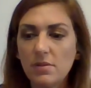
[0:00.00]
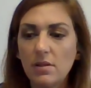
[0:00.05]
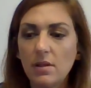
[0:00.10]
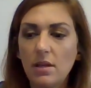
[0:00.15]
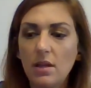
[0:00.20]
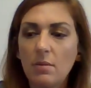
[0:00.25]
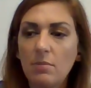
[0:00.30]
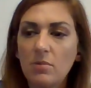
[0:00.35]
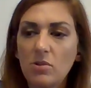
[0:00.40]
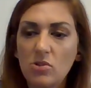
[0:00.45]
And
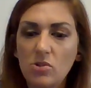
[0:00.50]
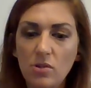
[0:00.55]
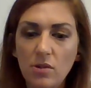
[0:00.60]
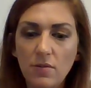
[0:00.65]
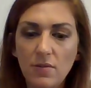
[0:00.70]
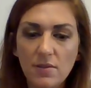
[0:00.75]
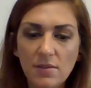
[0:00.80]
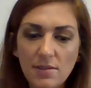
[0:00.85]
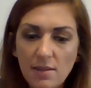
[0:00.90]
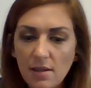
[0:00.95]
again, I'm going to show
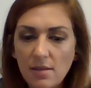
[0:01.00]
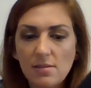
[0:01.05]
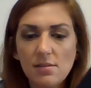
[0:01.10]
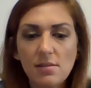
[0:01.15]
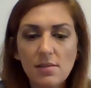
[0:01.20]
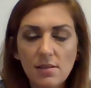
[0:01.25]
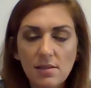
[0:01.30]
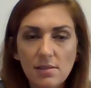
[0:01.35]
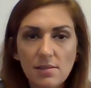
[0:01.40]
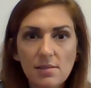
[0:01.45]
you the size of
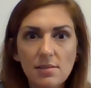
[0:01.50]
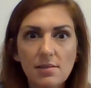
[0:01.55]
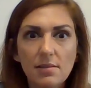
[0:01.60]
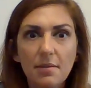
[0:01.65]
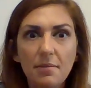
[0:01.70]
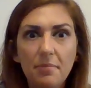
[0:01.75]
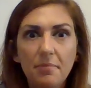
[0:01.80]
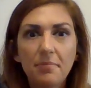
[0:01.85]
this.